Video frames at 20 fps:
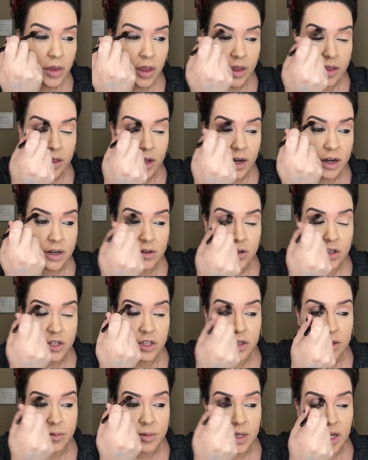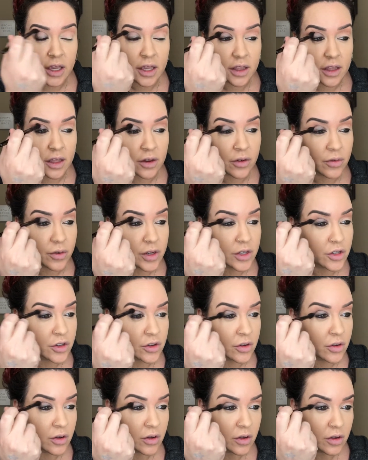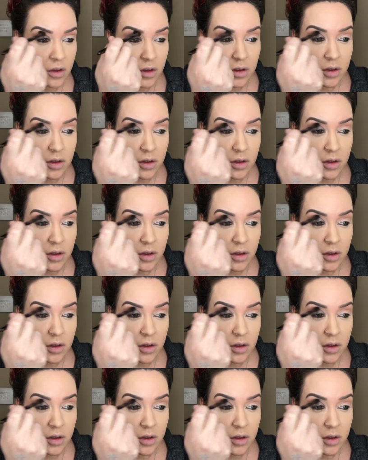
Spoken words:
And then I just am taking the original